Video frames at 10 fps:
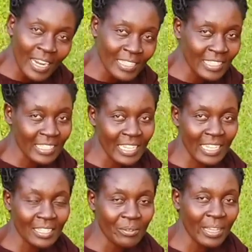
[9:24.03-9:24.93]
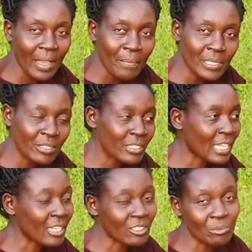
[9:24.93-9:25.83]
rushing anywhere
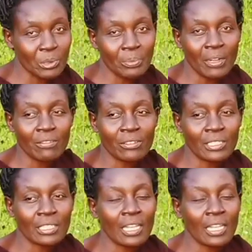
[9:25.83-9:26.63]
because a lot of people have lost